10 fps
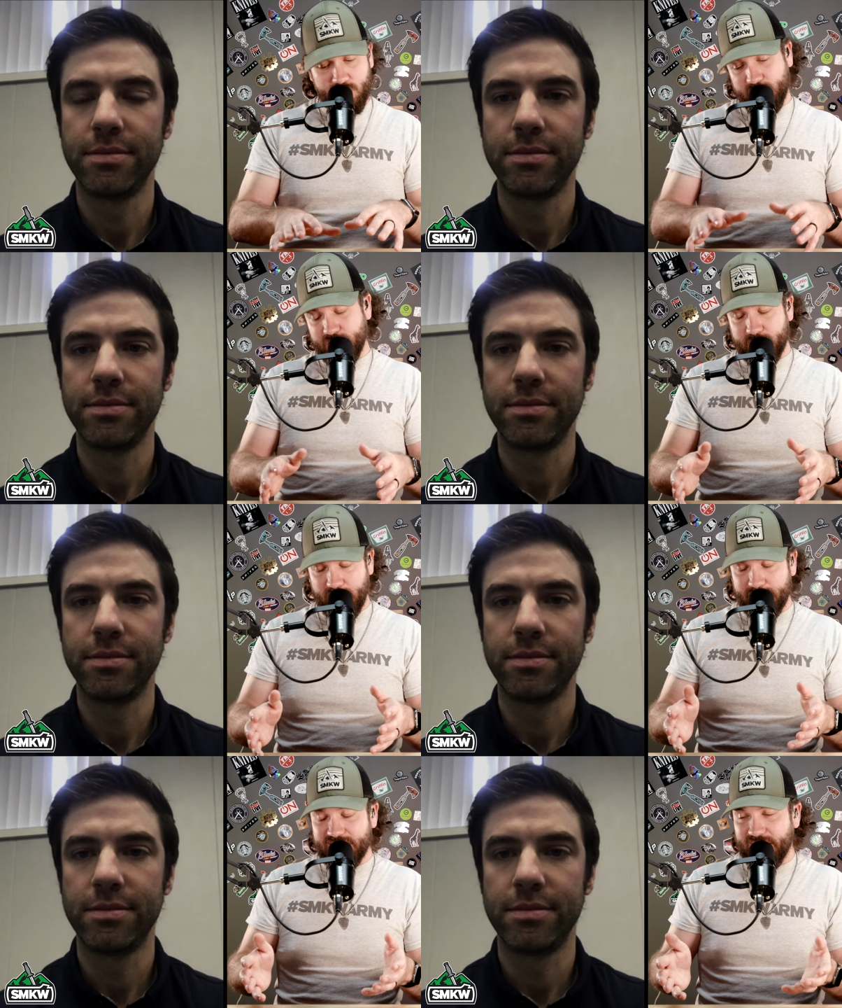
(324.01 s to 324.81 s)
Speaker 1: you could
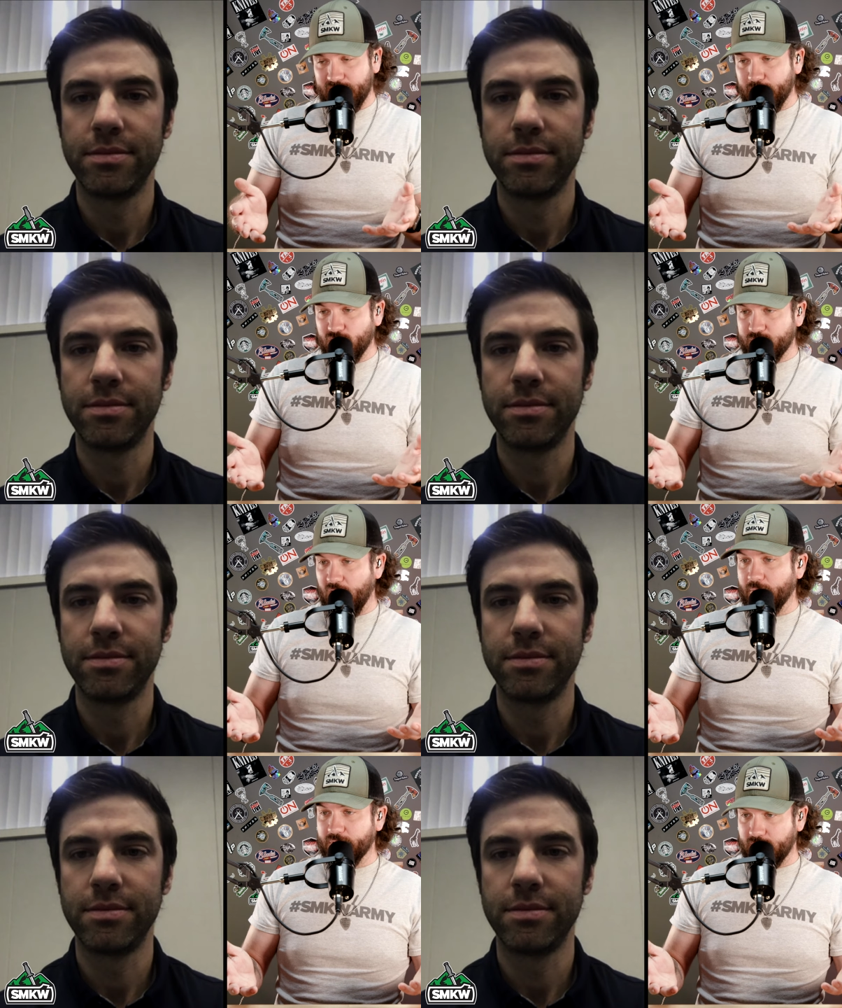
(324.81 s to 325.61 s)
probably say the most
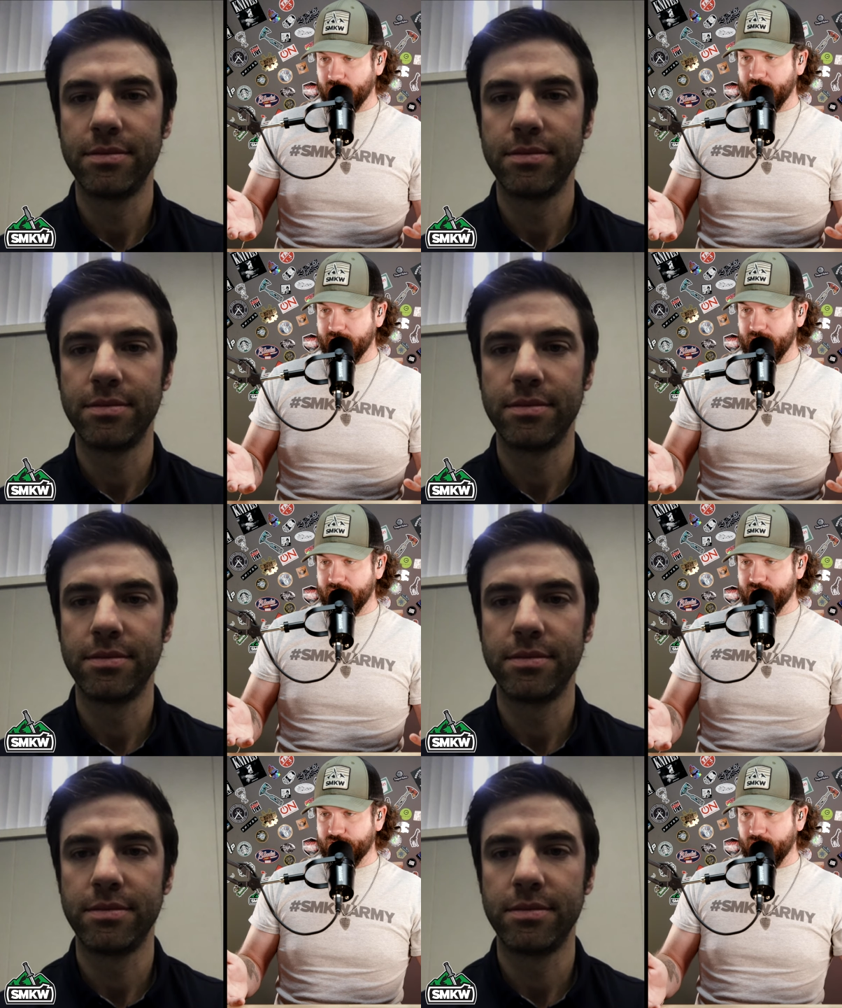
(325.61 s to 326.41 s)
popular in the
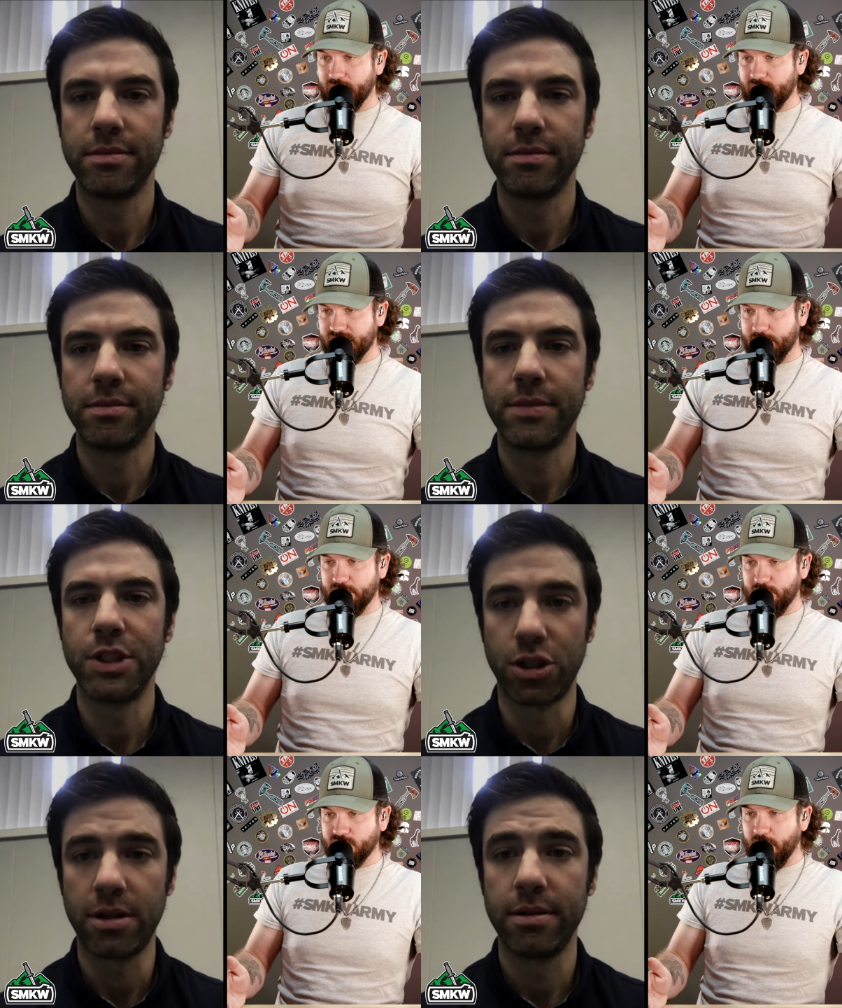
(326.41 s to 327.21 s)
industry some of the
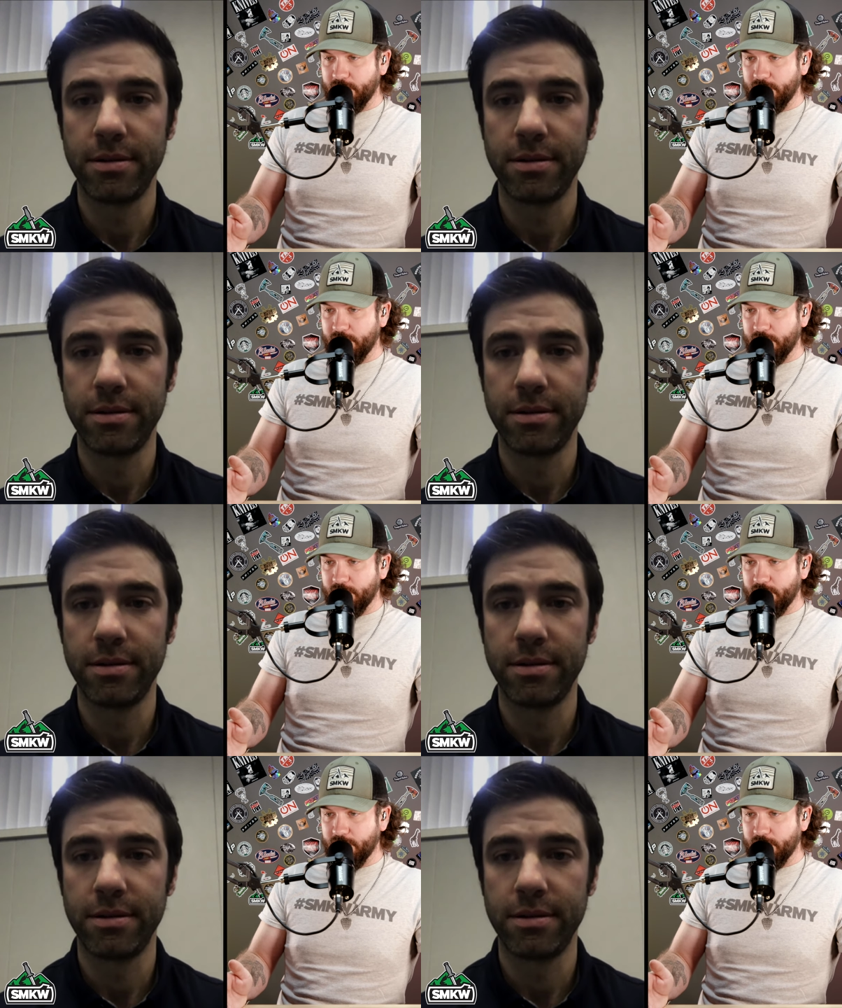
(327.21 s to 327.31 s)
most sure.